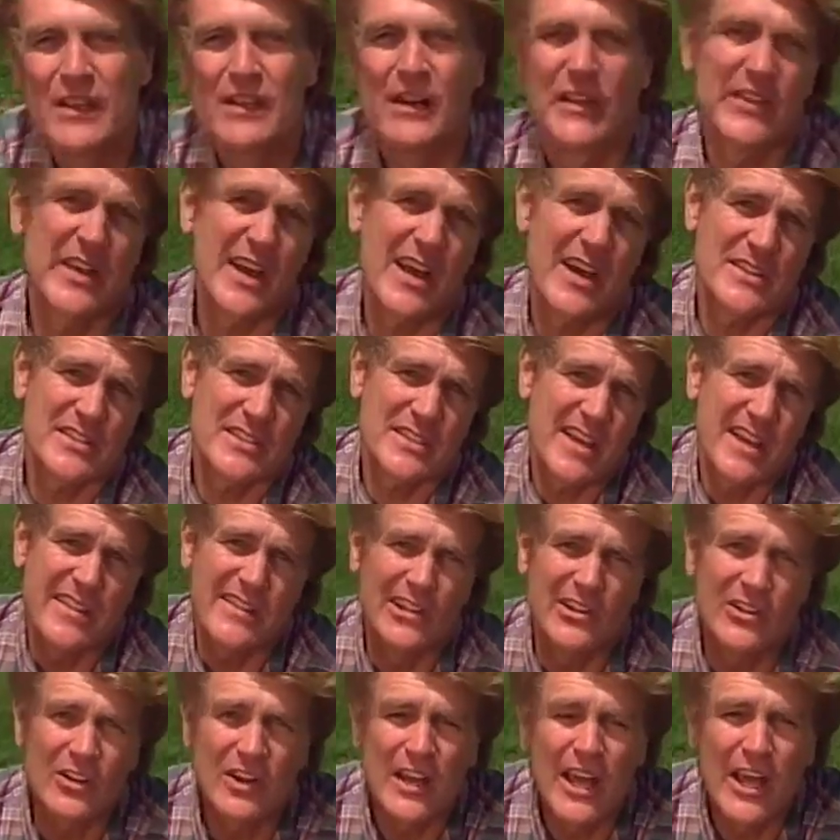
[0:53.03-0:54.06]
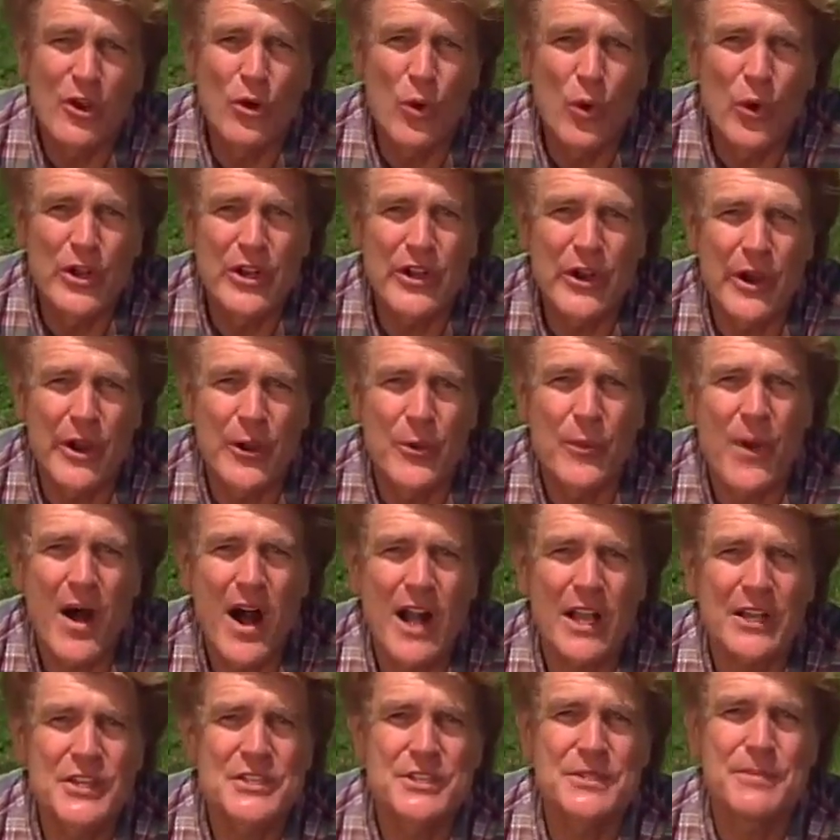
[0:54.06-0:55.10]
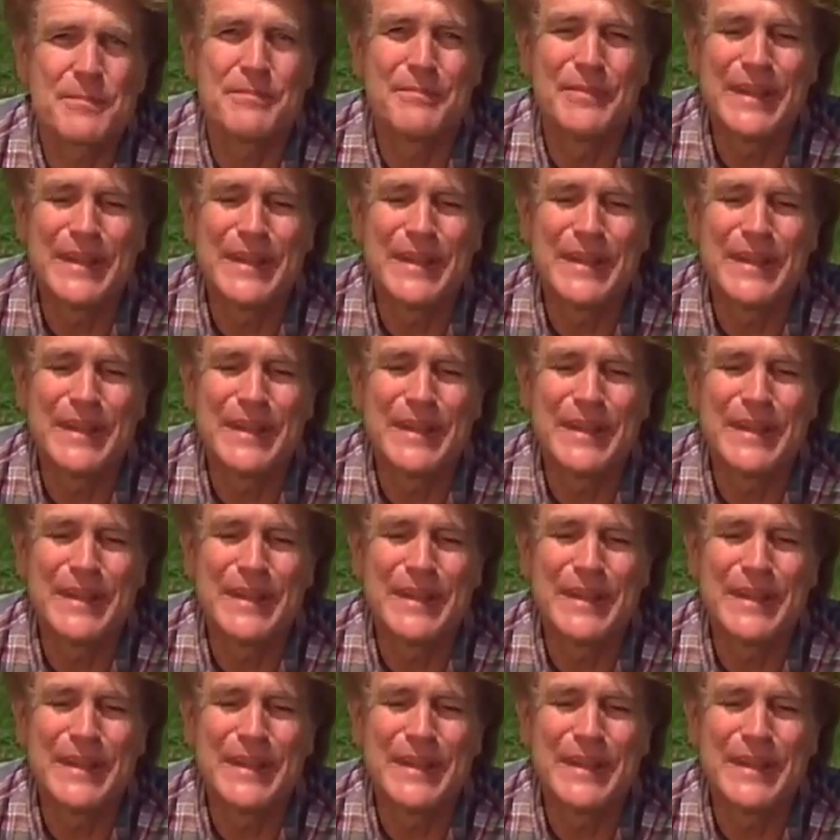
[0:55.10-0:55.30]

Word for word: On the outside, they look like ordinary rocks,